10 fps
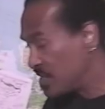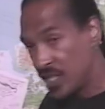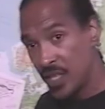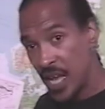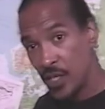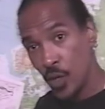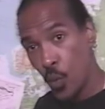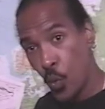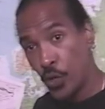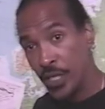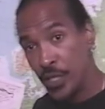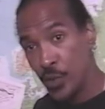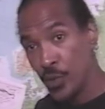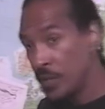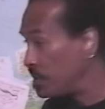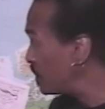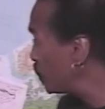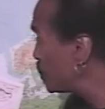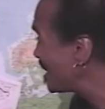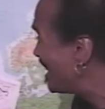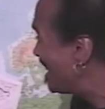into that working unit, because